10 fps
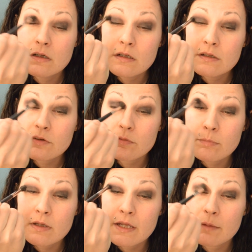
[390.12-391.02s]
And just
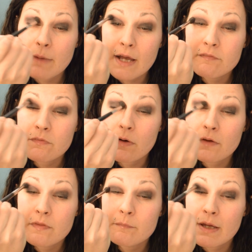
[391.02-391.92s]
blend back and
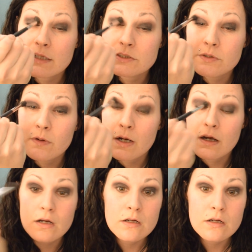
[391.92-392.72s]
forth and make sure